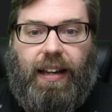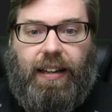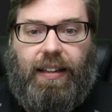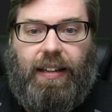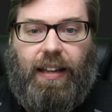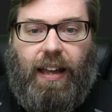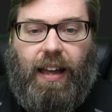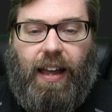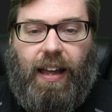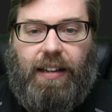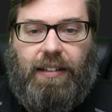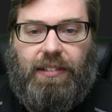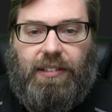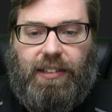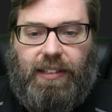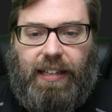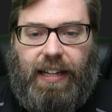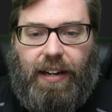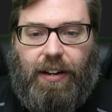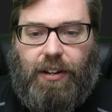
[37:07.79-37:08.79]

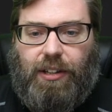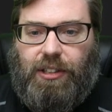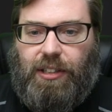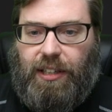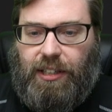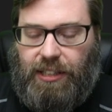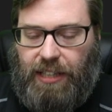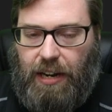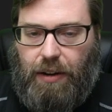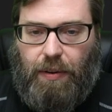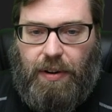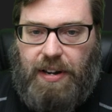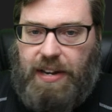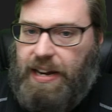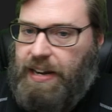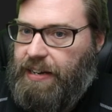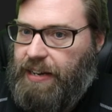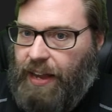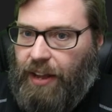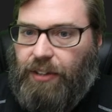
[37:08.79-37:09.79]
And here's the
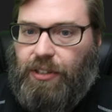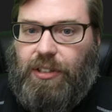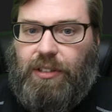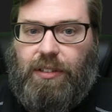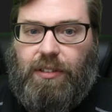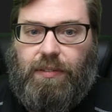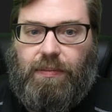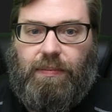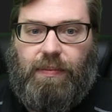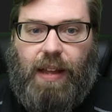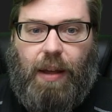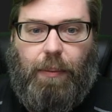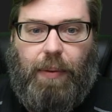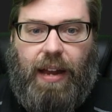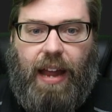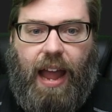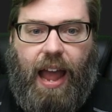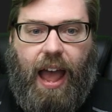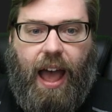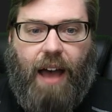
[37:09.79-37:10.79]
secret details
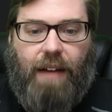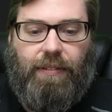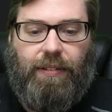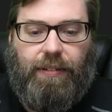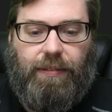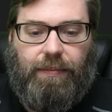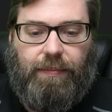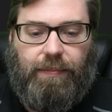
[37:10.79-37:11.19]
that we have.